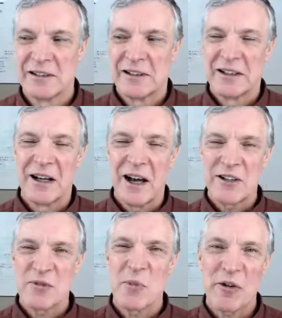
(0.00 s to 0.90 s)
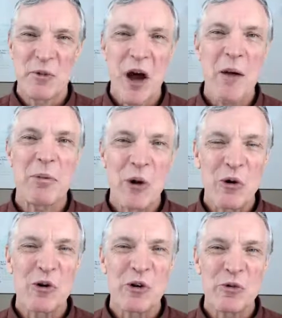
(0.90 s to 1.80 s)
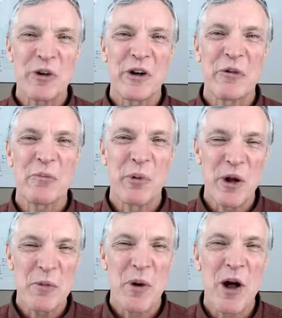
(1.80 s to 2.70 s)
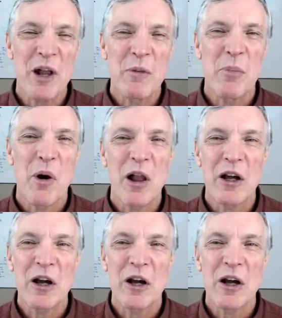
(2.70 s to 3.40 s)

Hi, it's Mark from Top Local. We're here with Bernie Pawlik, Pawlik